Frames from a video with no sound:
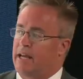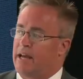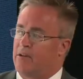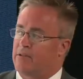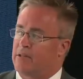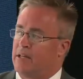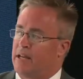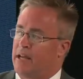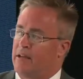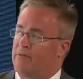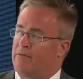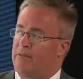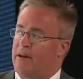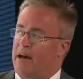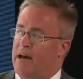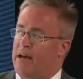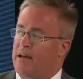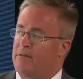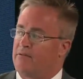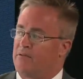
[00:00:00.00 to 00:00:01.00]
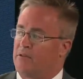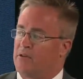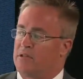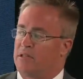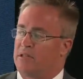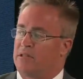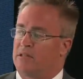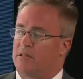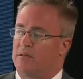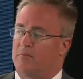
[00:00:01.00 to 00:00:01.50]
out to day 5
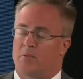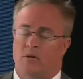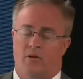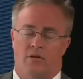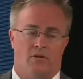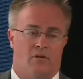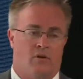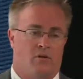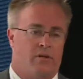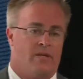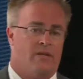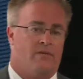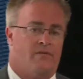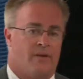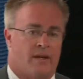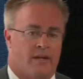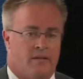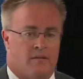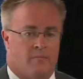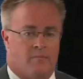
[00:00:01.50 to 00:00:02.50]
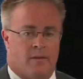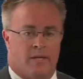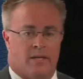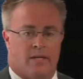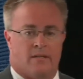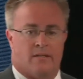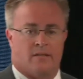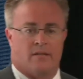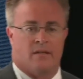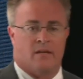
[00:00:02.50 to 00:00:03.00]
versus the PRRS-only infected
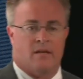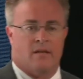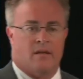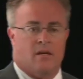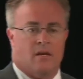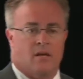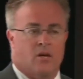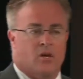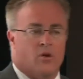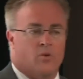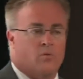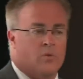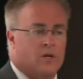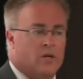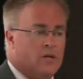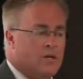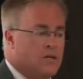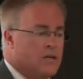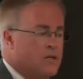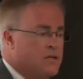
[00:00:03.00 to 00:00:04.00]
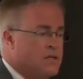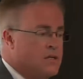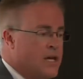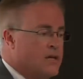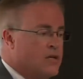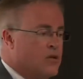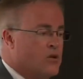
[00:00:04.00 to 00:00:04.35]
pigs. We tend to